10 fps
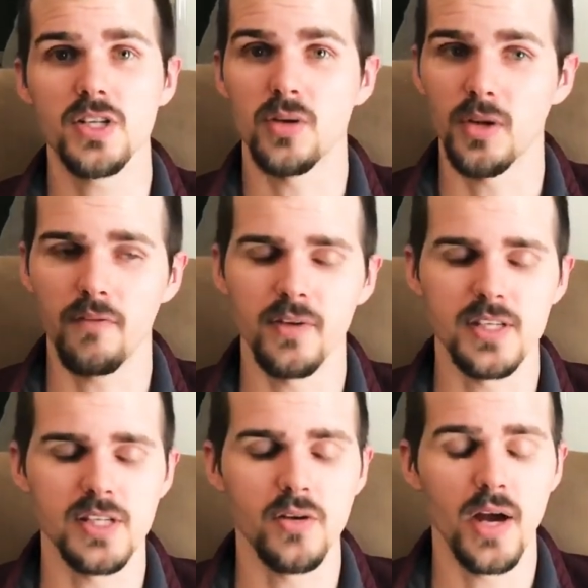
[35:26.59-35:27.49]
I'll definitely
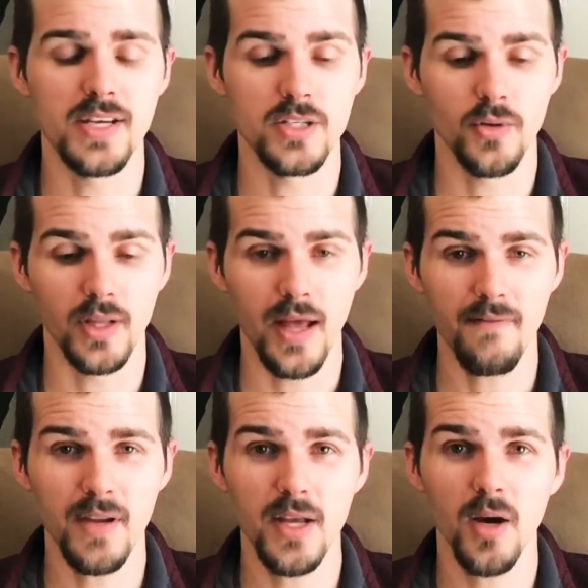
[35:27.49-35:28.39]
see you guys during that
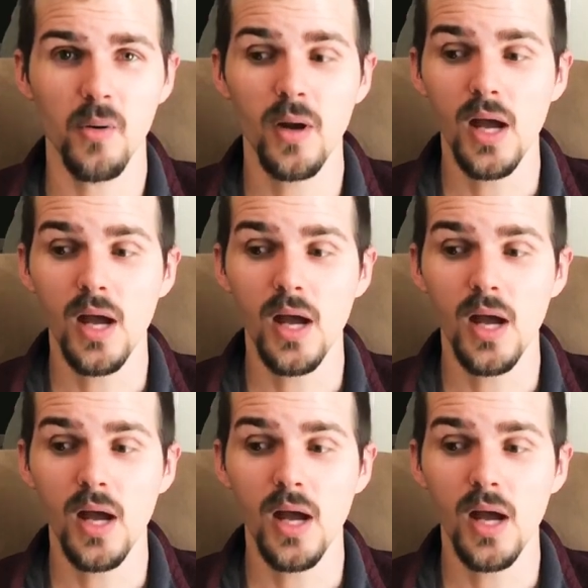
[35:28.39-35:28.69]
video.